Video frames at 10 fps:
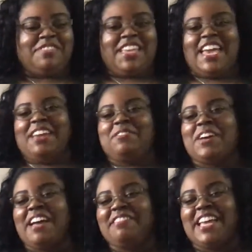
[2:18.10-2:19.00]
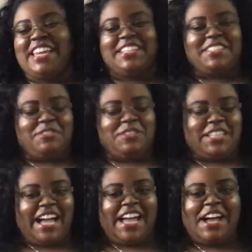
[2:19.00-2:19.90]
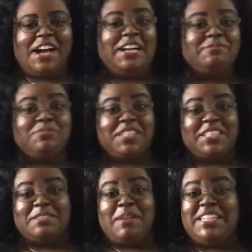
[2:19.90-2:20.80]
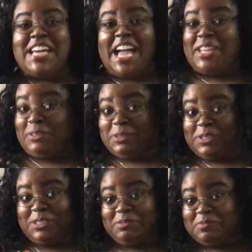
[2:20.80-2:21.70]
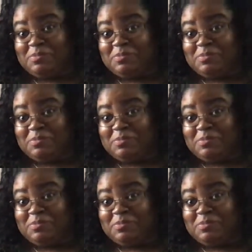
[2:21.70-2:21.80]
And we'll have that as soon as I uh, get to my title.